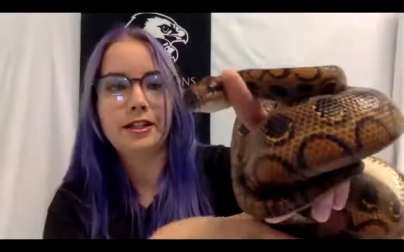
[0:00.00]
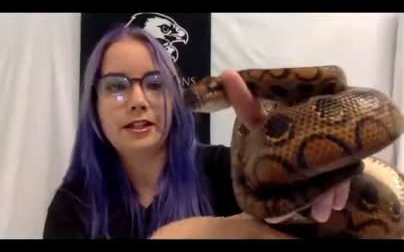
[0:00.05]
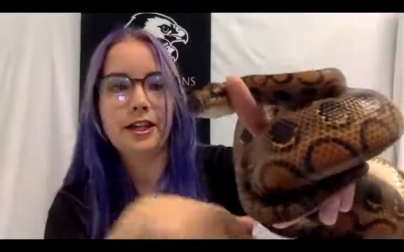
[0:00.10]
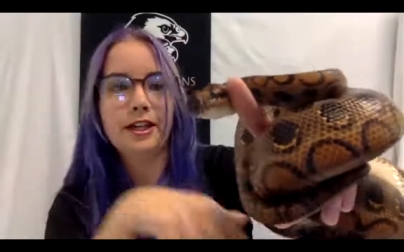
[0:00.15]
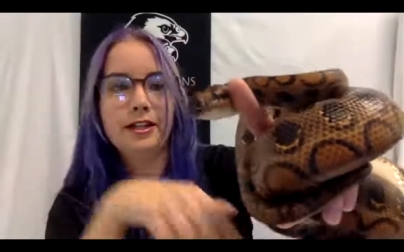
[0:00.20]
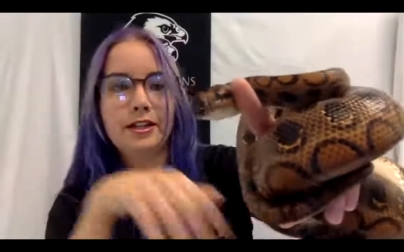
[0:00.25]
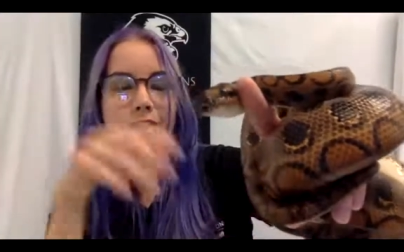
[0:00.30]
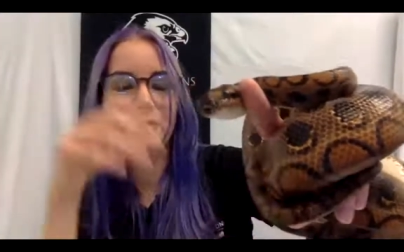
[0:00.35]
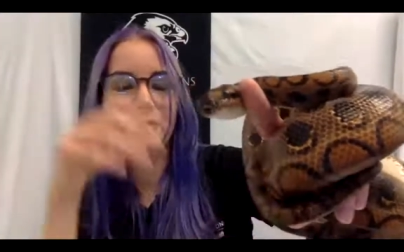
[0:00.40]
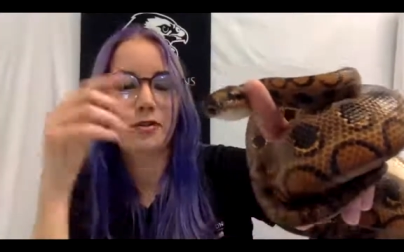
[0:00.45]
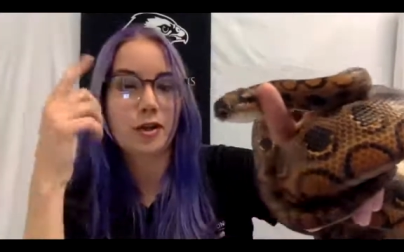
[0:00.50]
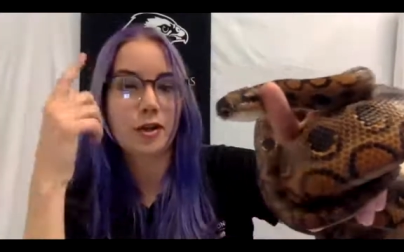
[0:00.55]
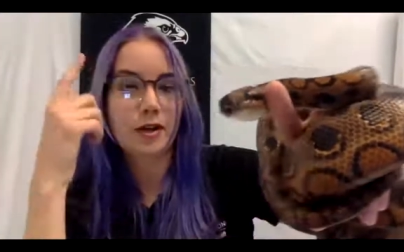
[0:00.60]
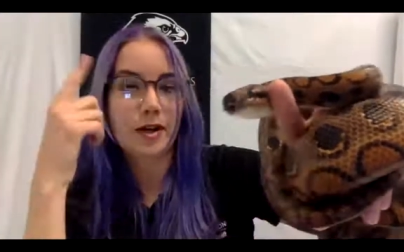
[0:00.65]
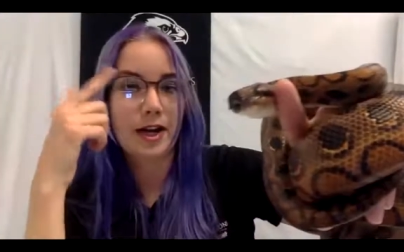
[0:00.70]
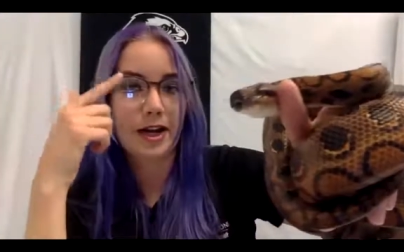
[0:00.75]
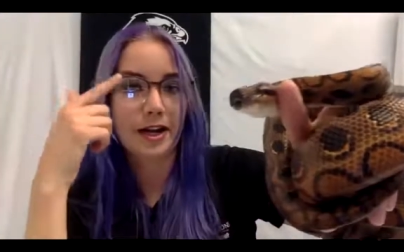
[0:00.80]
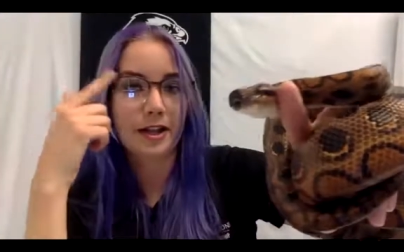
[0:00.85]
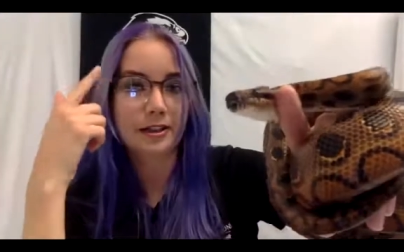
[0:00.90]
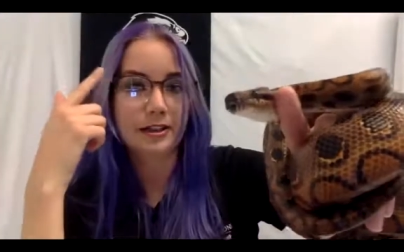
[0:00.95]
And even her
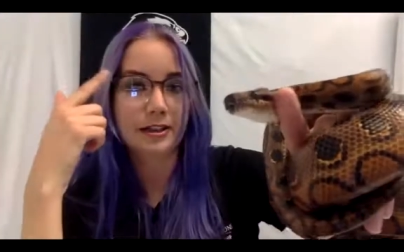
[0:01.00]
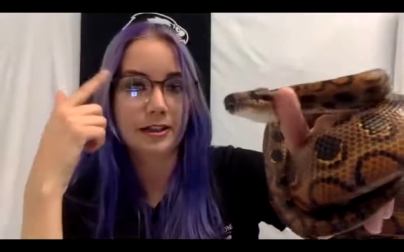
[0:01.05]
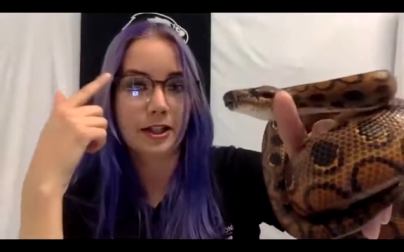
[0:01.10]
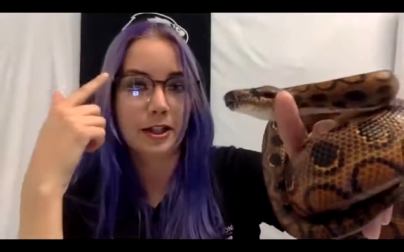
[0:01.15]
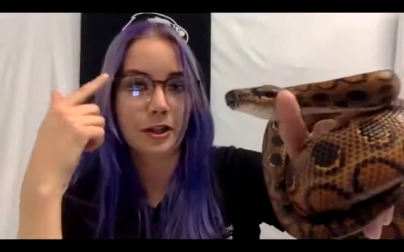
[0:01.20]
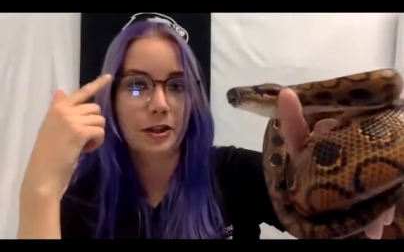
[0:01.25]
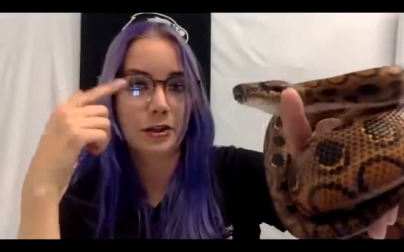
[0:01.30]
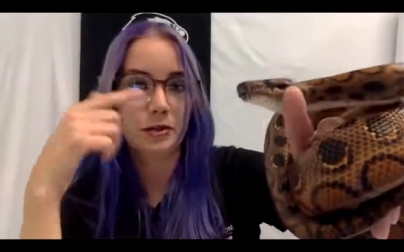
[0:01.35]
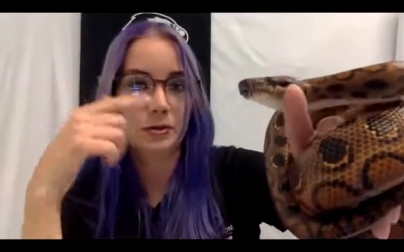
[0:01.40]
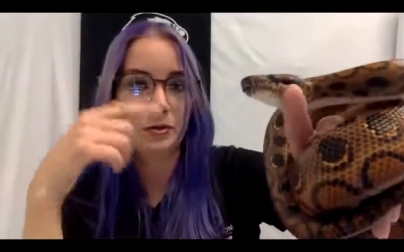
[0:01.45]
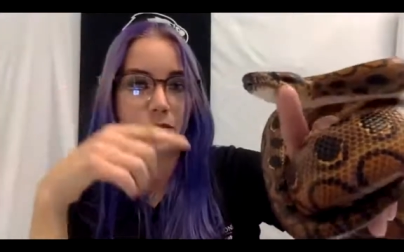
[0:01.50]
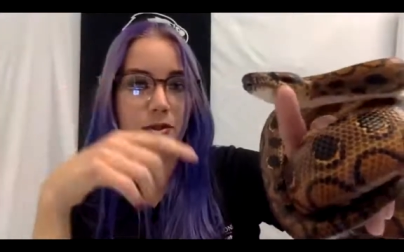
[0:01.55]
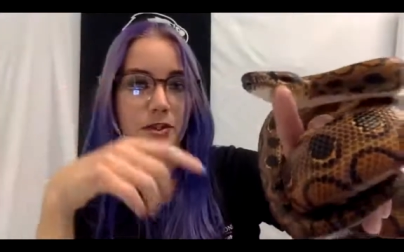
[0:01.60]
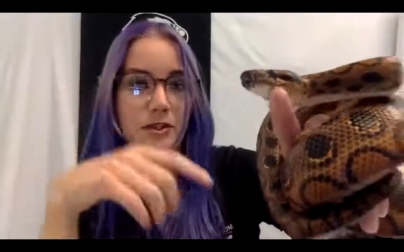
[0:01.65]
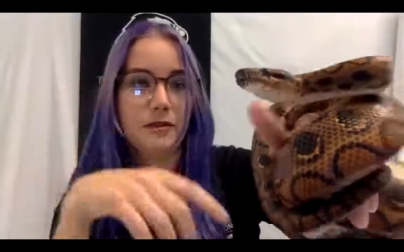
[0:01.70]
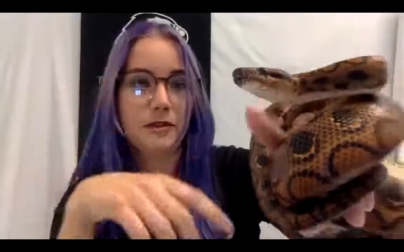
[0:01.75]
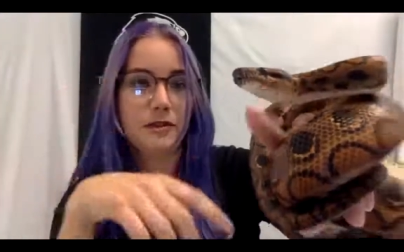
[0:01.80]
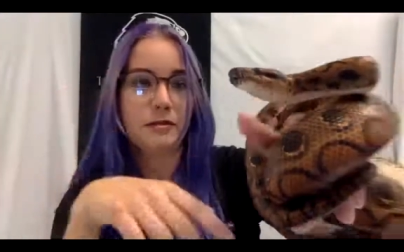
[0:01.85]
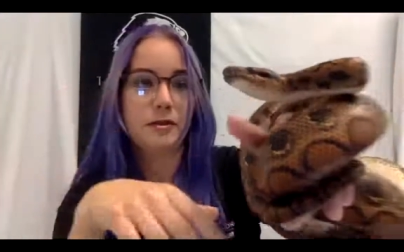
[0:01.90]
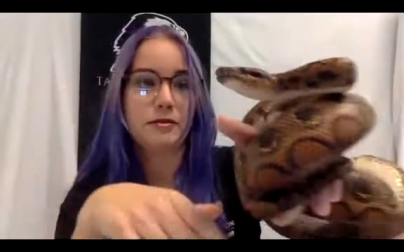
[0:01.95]
eye scales will
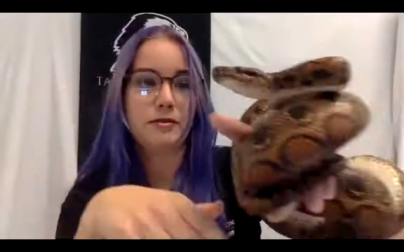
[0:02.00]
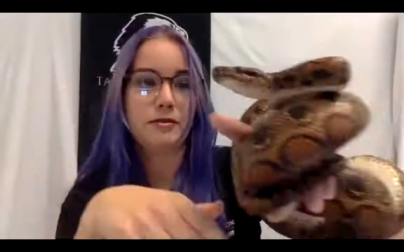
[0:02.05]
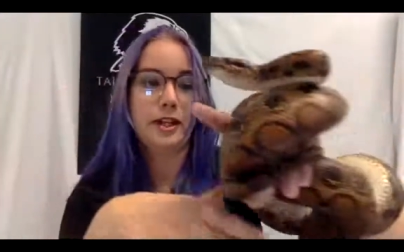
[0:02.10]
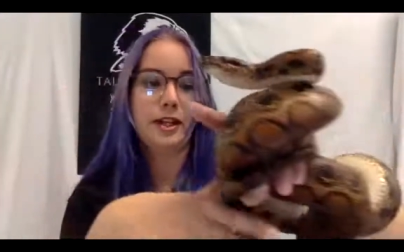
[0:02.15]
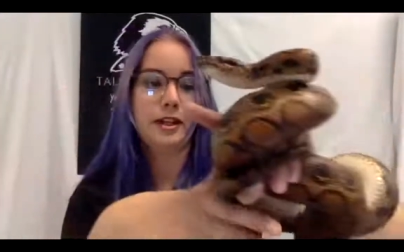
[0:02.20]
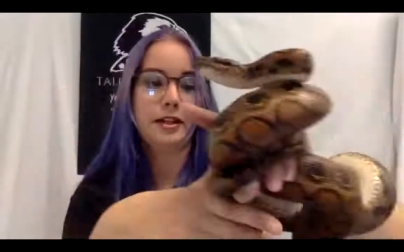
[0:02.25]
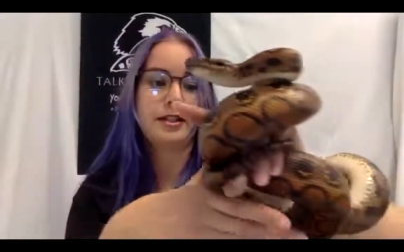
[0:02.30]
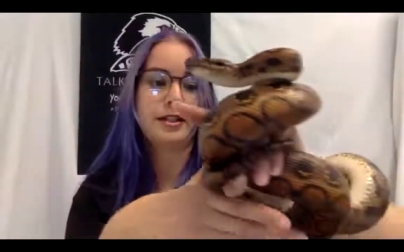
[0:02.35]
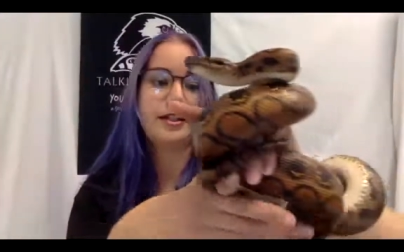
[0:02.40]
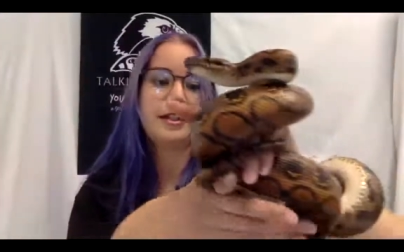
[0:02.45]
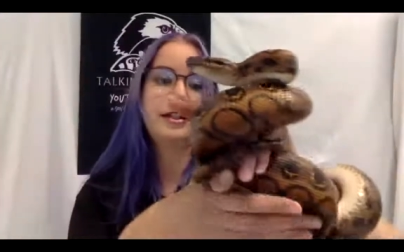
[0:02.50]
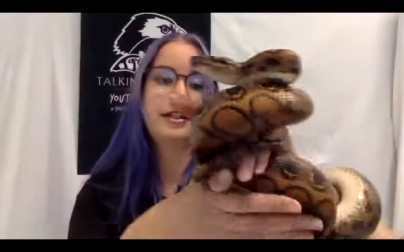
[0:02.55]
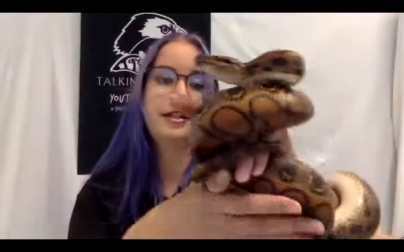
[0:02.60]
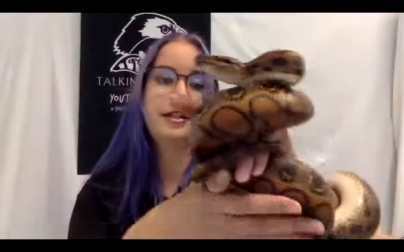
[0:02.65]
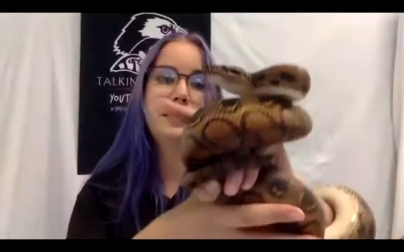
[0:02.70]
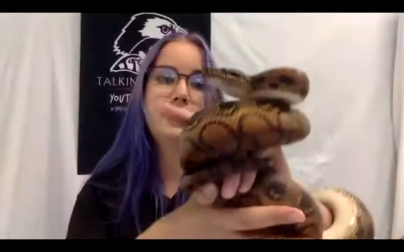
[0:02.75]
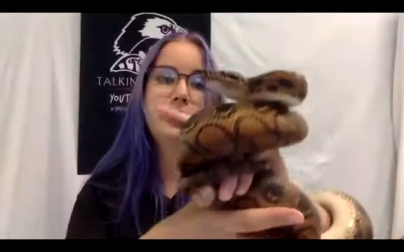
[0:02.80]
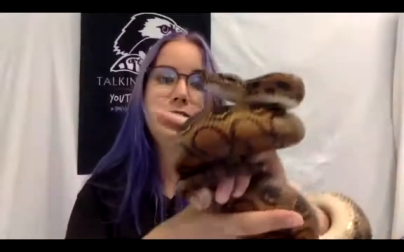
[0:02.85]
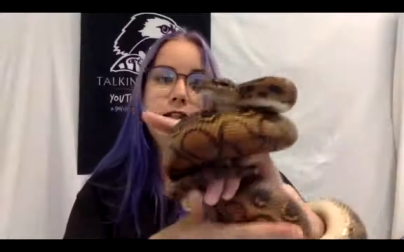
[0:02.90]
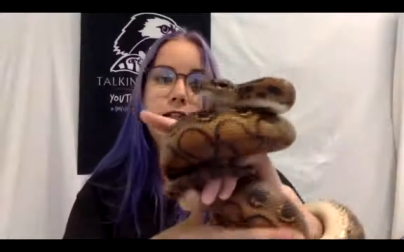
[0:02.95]
even reflect
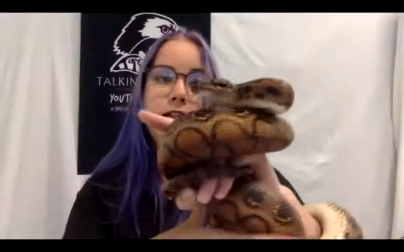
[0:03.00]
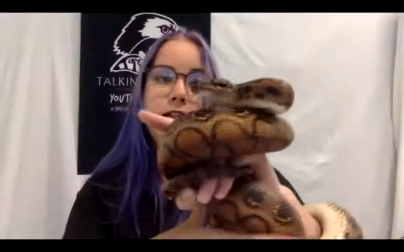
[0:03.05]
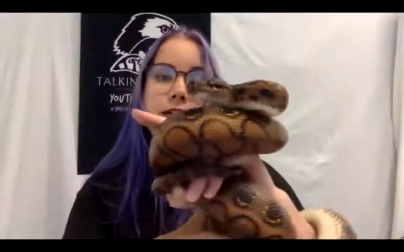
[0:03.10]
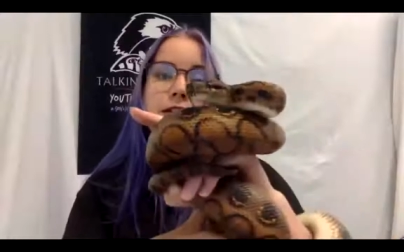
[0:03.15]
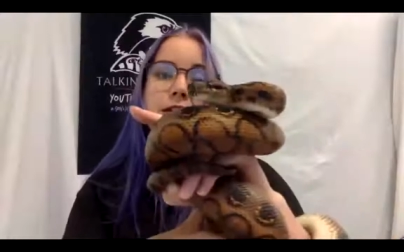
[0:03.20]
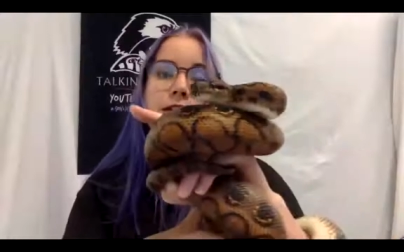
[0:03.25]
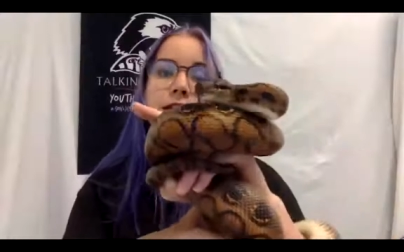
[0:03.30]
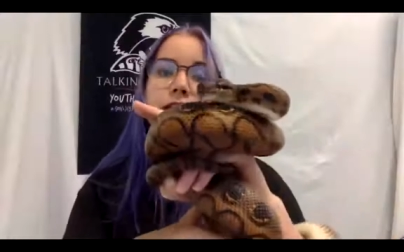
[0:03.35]
the,